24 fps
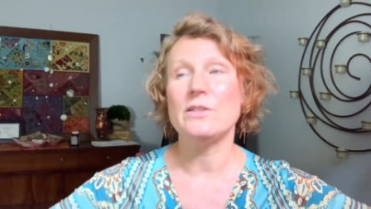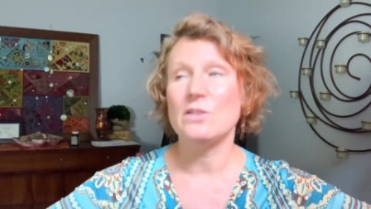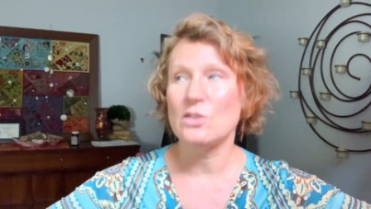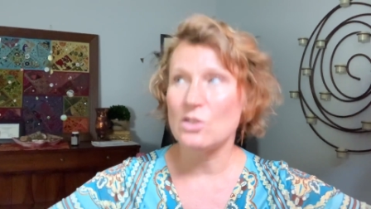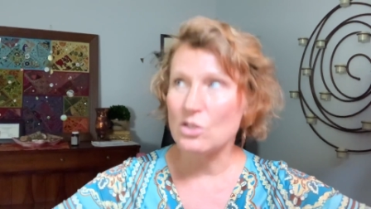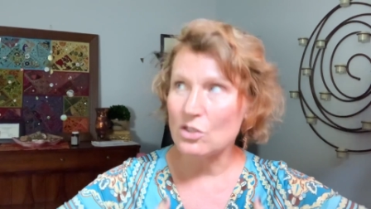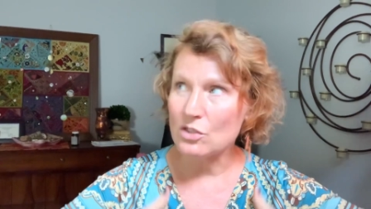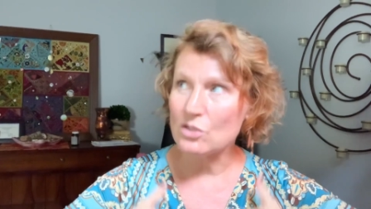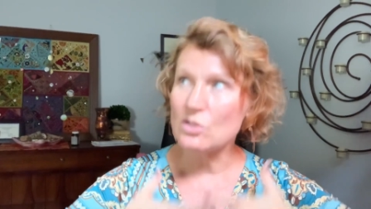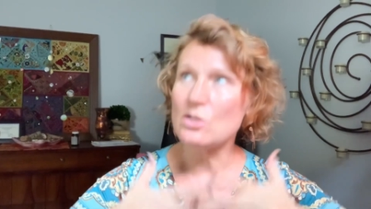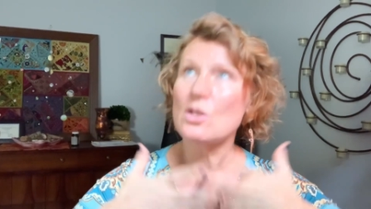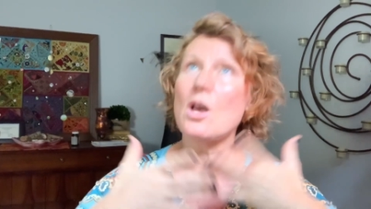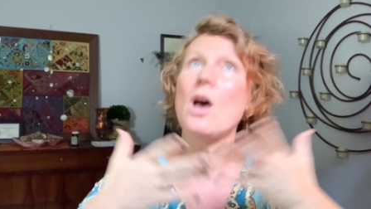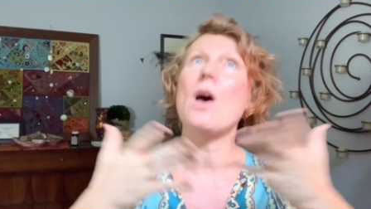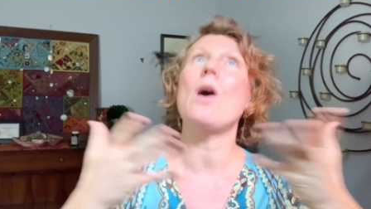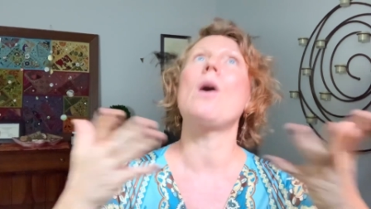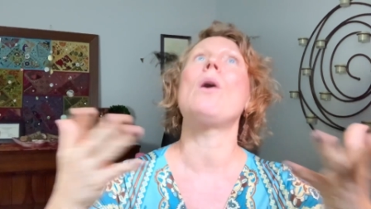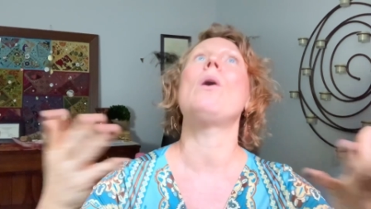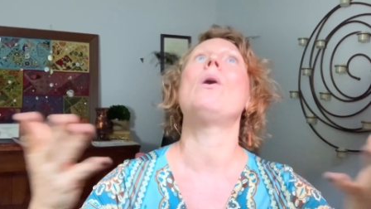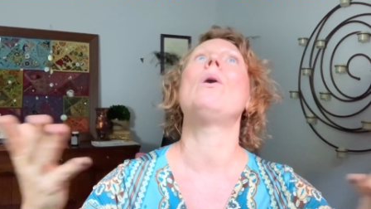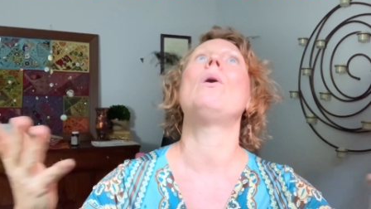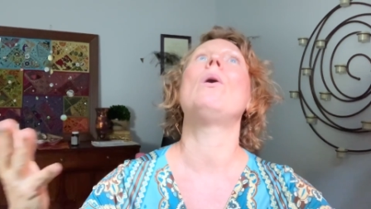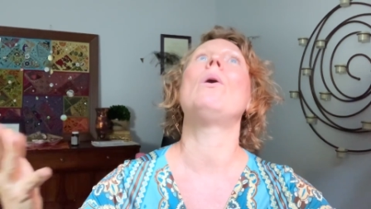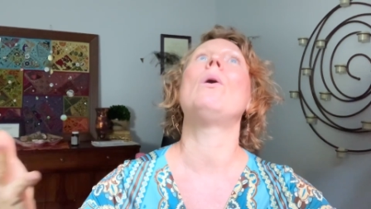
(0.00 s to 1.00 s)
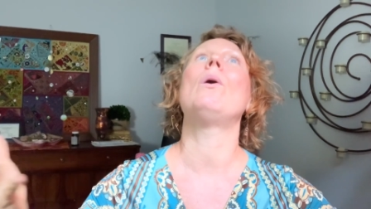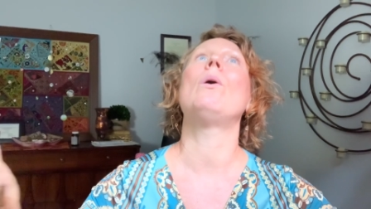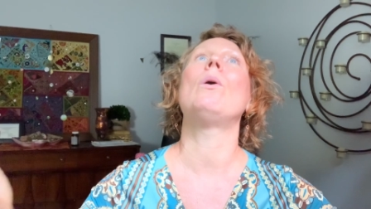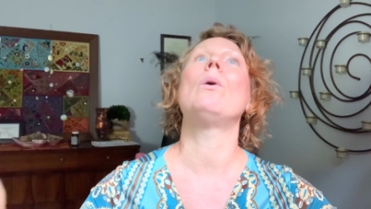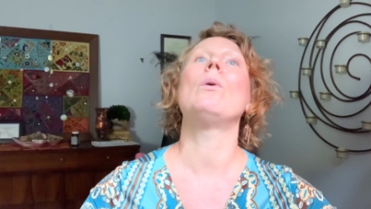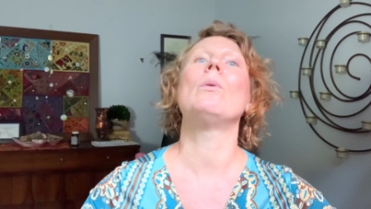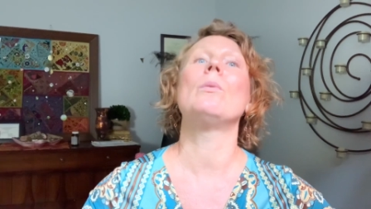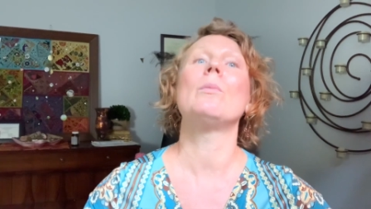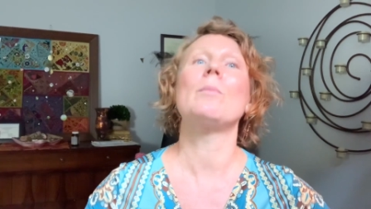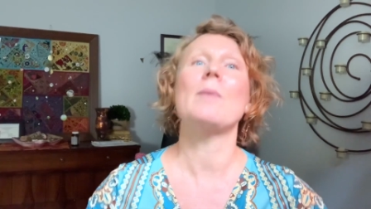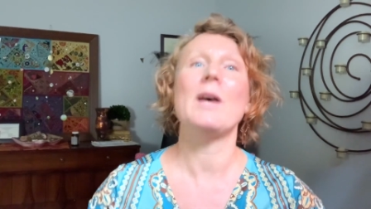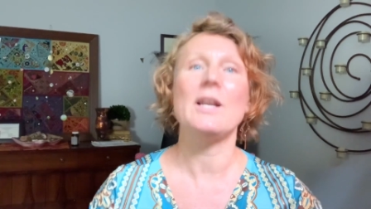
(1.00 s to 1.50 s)

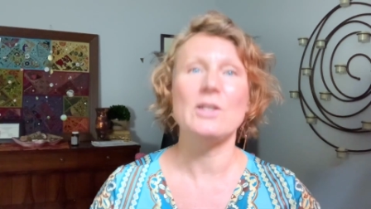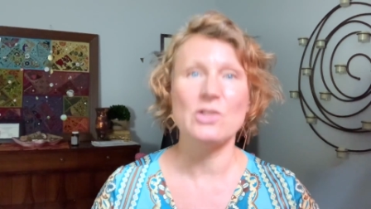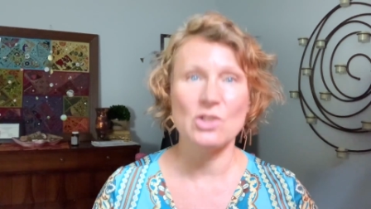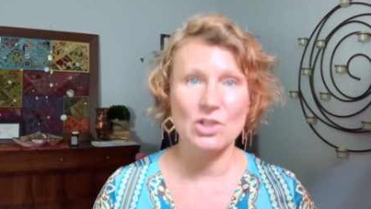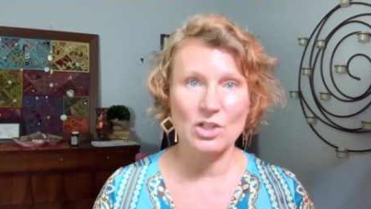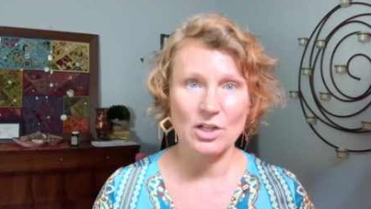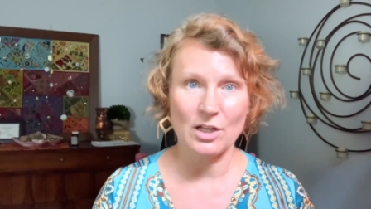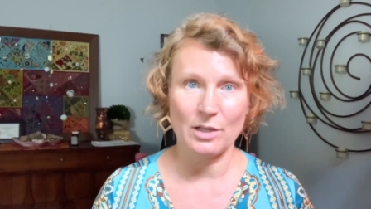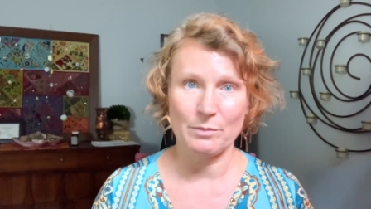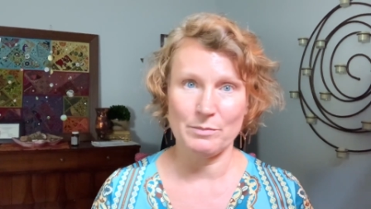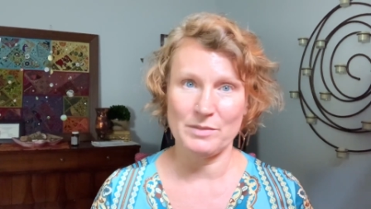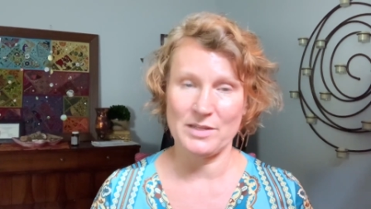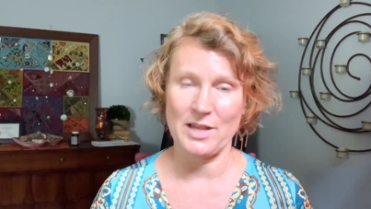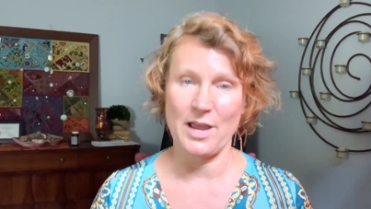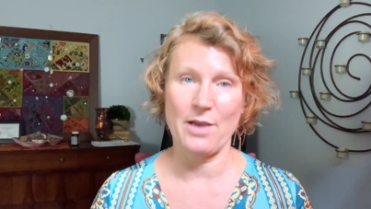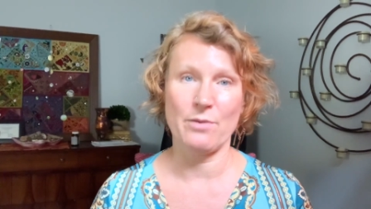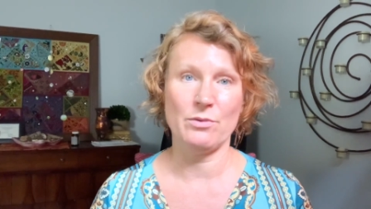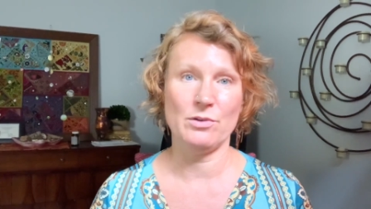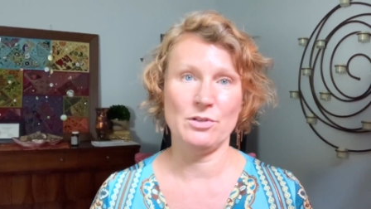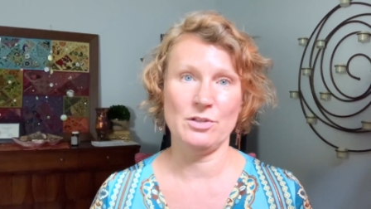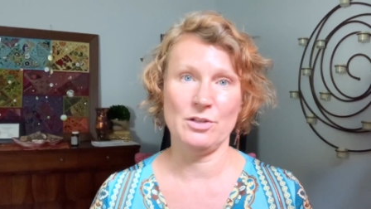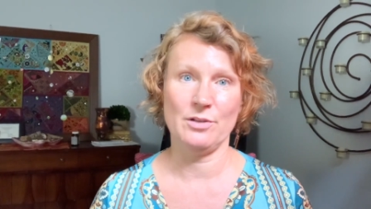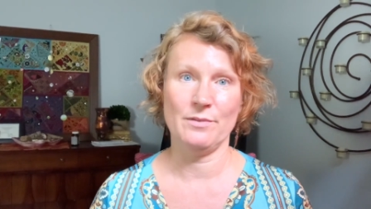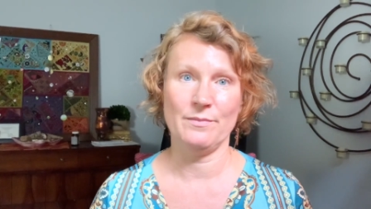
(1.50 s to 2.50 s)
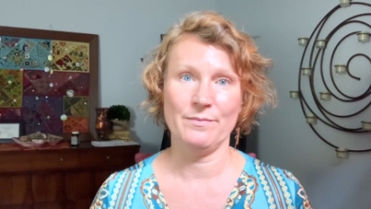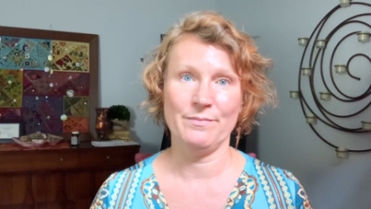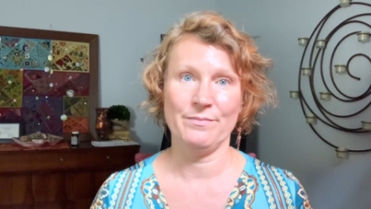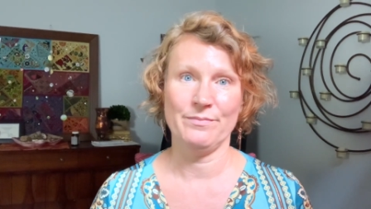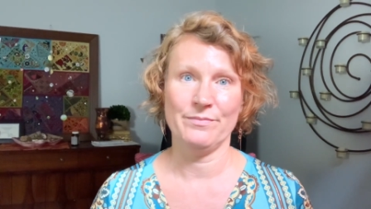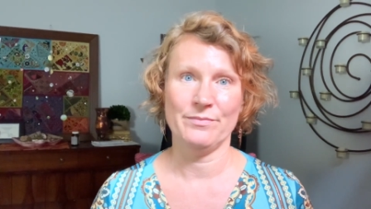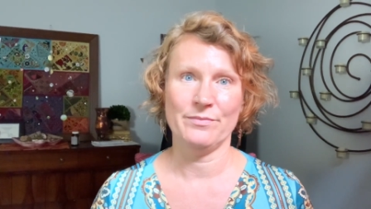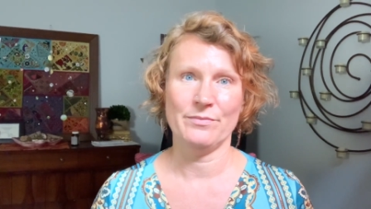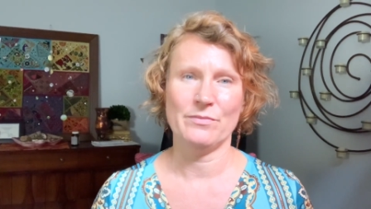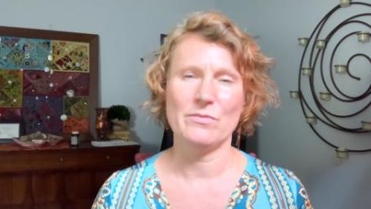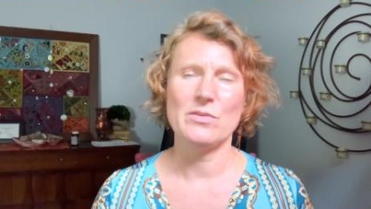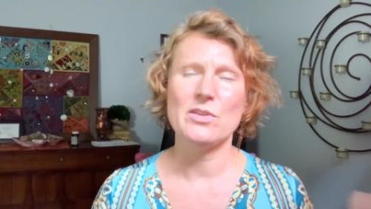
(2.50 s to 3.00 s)
so much comes out.
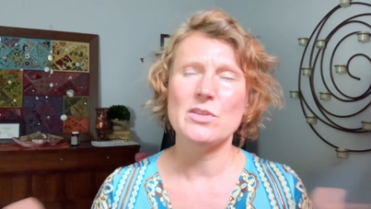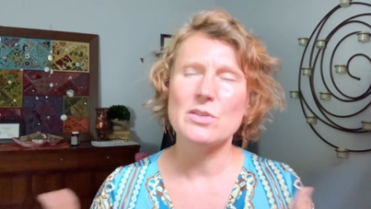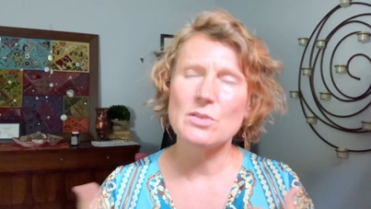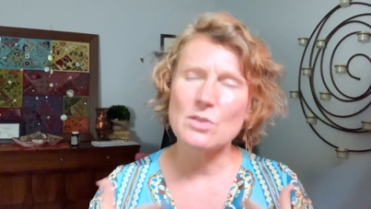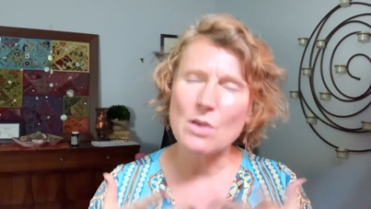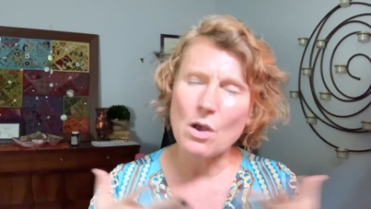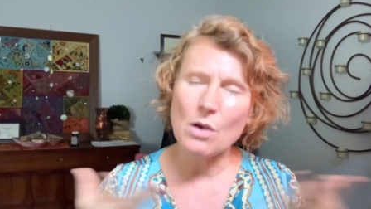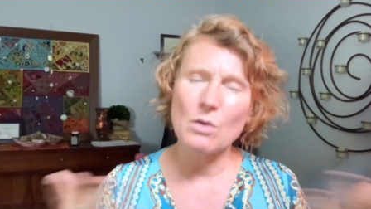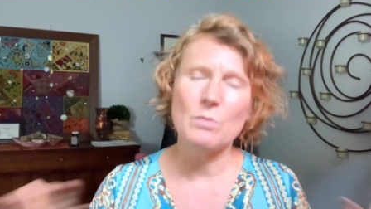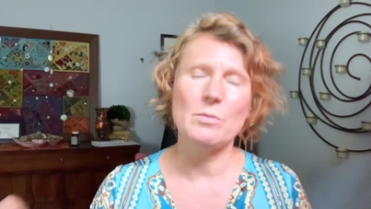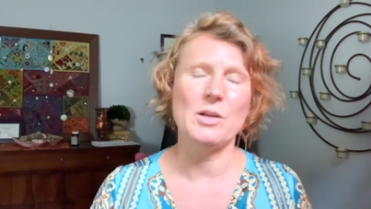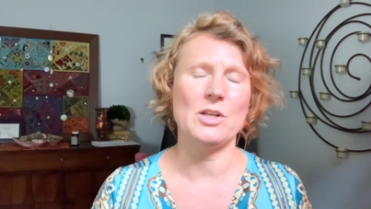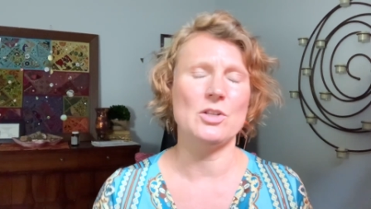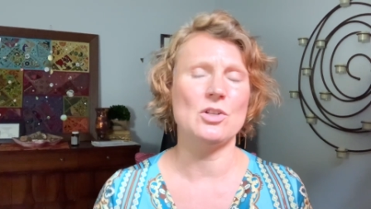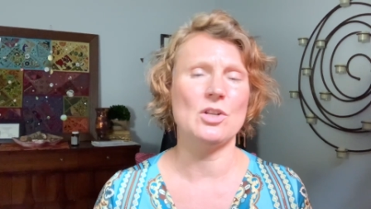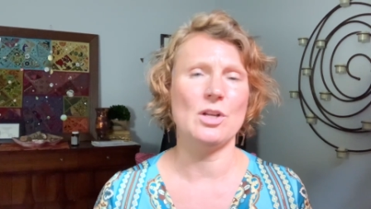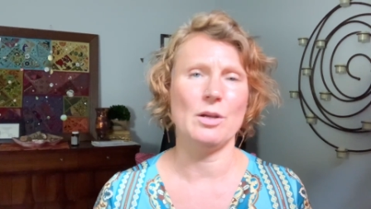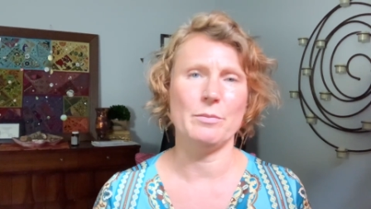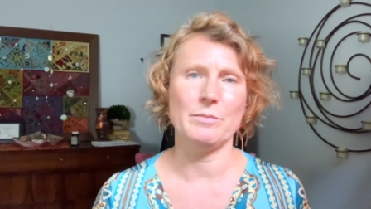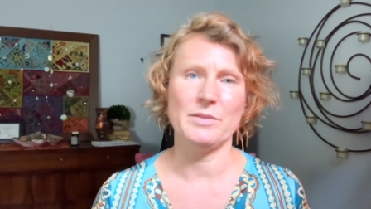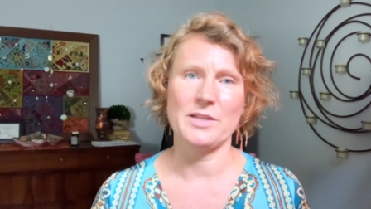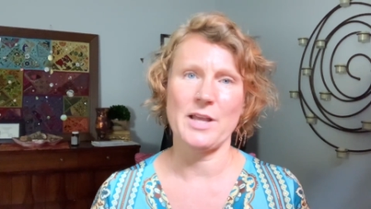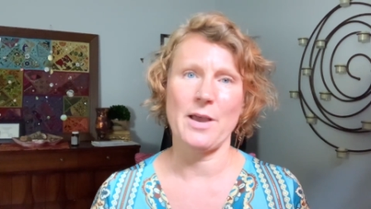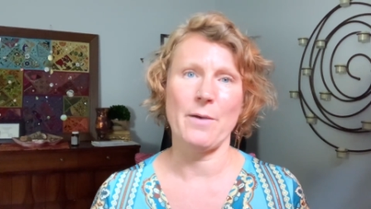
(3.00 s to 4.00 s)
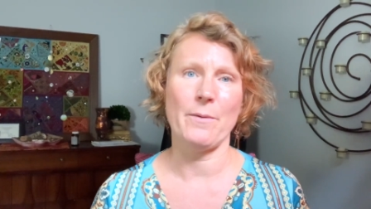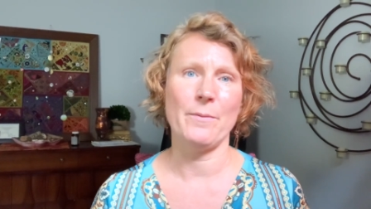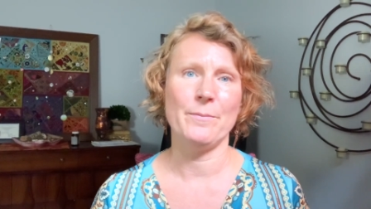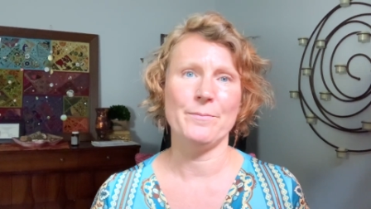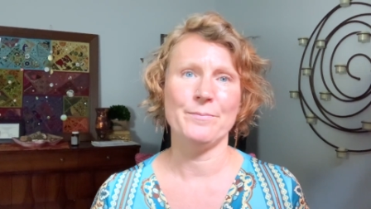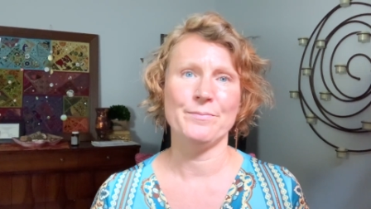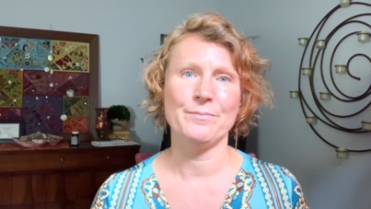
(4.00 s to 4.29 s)
So much comes out.